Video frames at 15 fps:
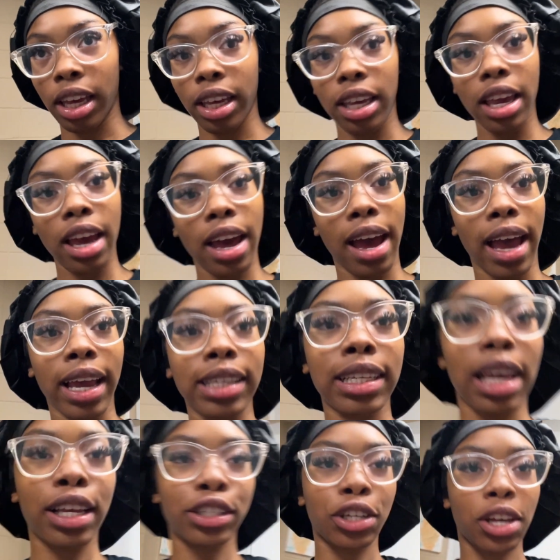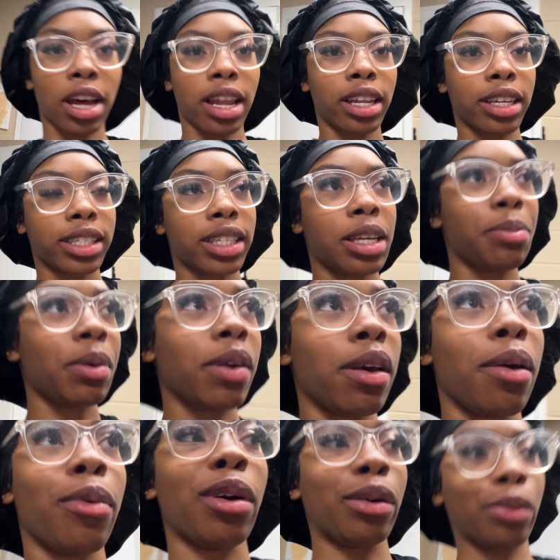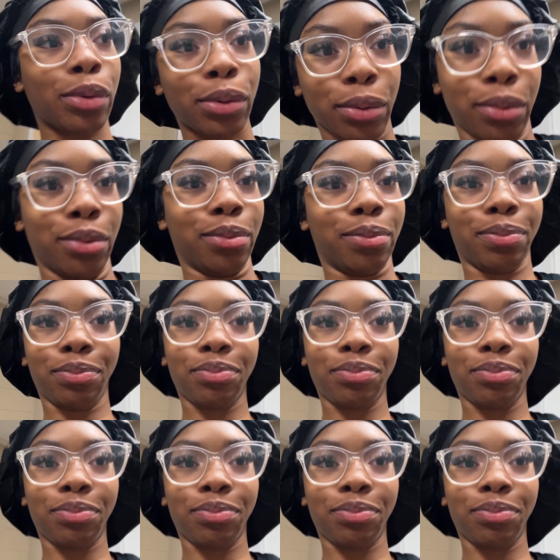Yeah, I guess I can show y'all a little sneak peek of my room.